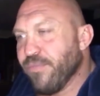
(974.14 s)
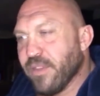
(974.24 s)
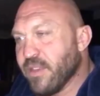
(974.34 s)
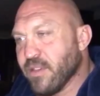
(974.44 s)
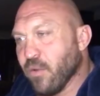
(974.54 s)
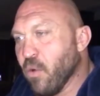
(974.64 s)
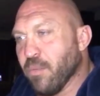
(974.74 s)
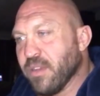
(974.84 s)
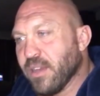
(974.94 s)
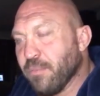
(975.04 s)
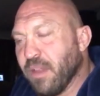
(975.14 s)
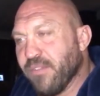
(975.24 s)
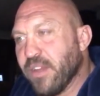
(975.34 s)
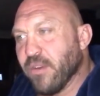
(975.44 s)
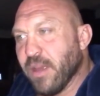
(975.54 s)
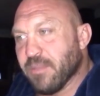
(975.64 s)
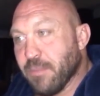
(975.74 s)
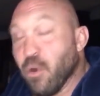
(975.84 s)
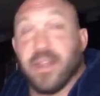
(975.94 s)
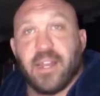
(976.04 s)
this is horrible because I don't play video games
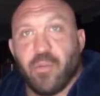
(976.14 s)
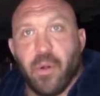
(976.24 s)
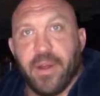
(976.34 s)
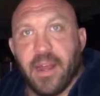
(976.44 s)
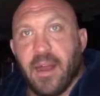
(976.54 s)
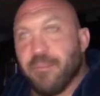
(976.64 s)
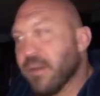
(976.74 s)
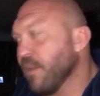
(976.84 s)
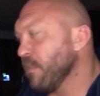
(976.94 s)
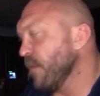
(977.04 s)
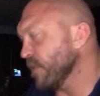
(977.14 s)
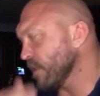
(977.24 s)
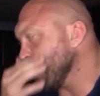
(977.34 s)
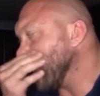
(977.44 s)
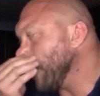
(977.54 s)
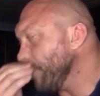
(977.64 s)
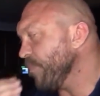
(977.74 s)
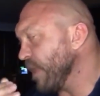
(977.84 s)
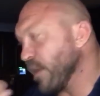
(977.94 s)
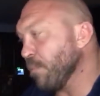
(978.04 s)
anymore. I did growing up, but I'm obviously,
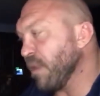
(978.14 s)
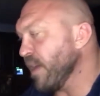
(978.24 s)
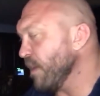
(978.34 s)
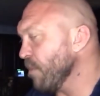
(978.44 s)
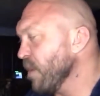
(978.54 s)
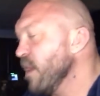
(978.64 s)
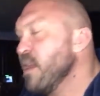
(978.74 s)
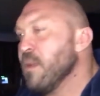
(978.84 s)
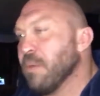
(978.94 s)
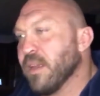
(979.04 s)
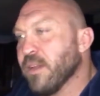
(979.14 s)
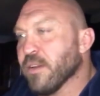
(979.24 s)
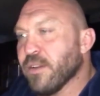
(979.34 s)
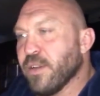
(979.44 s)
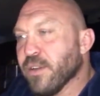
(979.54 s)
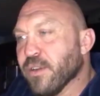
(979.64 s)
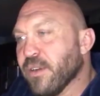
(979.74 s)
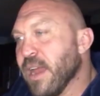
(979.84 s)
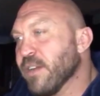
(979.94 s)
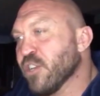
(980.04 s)
I don't play anymore, but
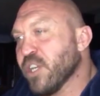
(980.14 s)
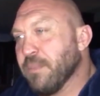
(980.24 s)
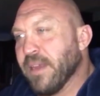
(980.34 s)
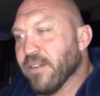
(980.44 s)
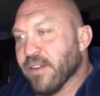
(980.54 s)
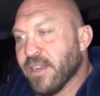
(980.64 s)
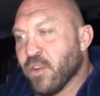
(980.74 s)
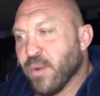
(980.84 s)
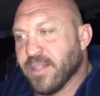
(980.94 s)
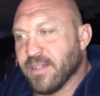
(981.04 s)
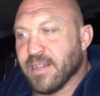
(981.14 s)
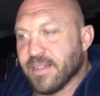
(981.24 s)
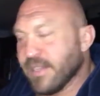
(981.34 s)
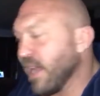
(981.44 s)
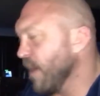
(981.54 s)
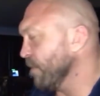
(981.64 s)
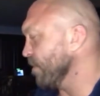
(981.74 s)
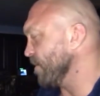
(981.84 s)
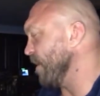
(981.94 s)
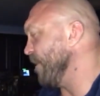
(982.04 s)
your energy meter increases as the time
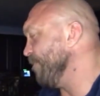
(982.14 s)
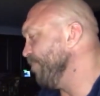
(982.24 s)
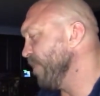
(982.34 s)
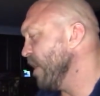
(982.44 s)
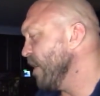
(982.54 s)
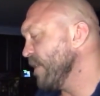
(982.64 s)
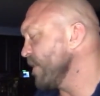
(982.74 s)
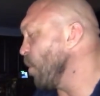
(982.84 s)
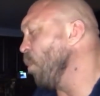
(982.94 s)
goes on. That's